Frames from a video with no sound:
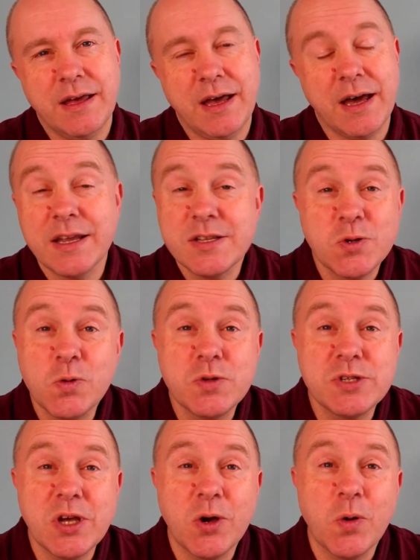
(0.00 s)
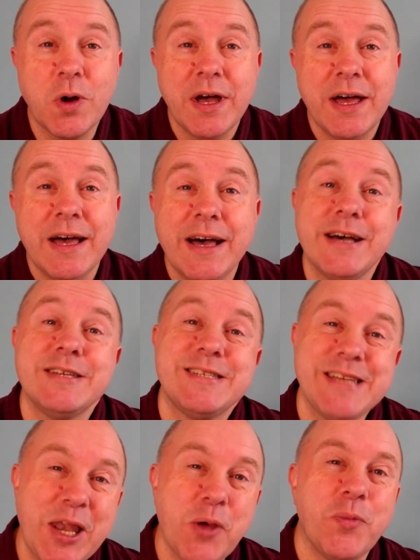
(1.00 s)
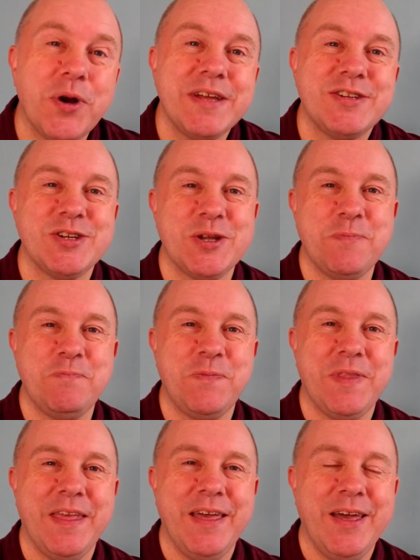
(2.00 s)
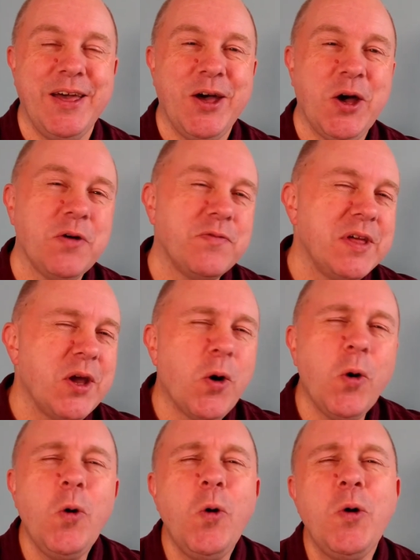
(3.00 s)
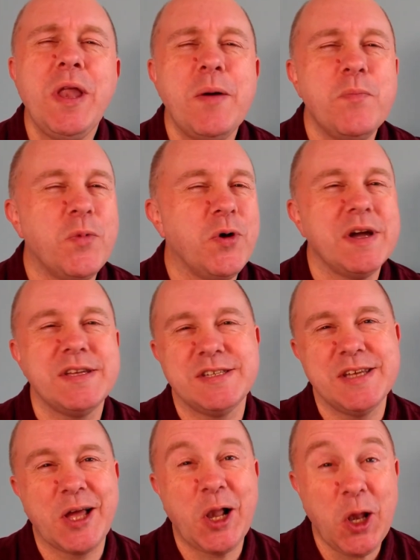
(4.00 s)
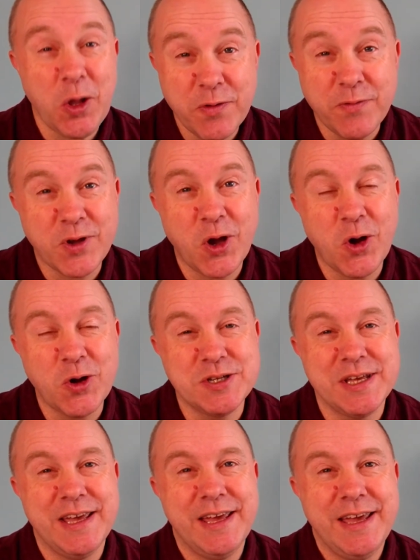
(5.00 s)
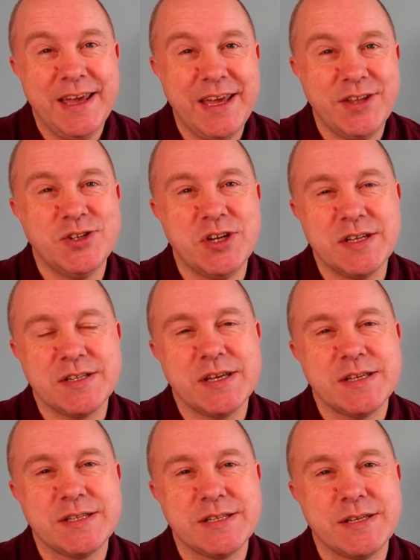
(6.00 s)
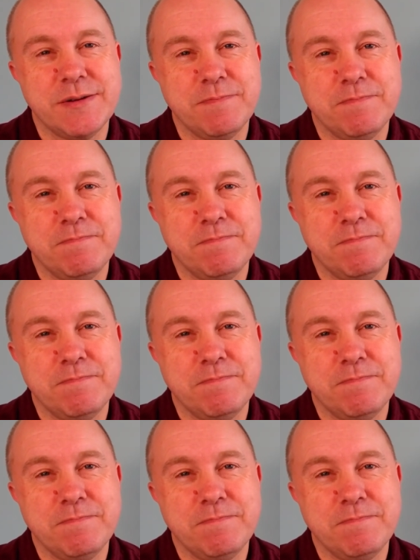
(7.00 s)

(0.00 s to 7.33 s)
And it's also a celebration of the all-embracing love of God in Jesus.